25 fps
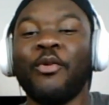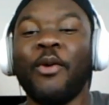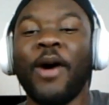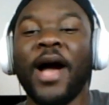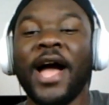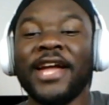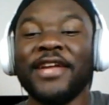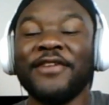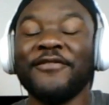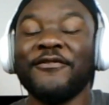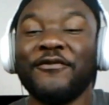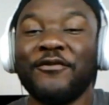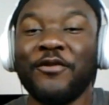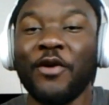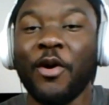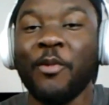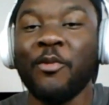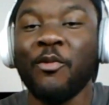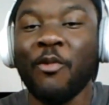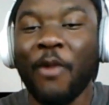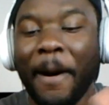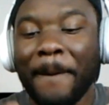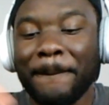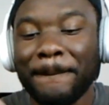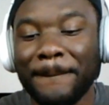One
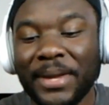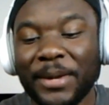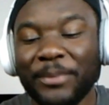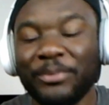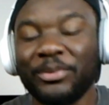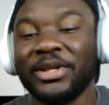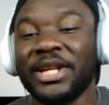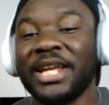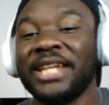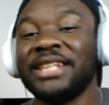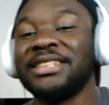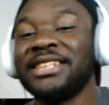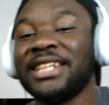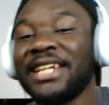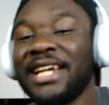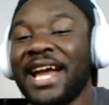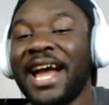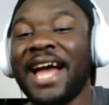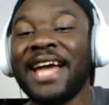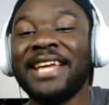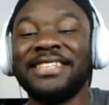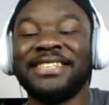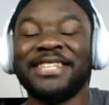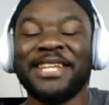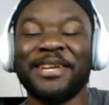inform what people then say,
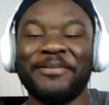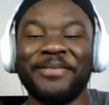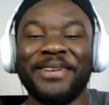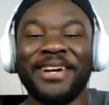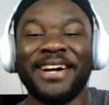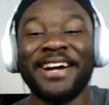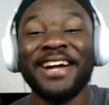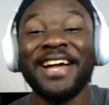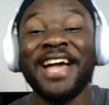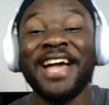guys.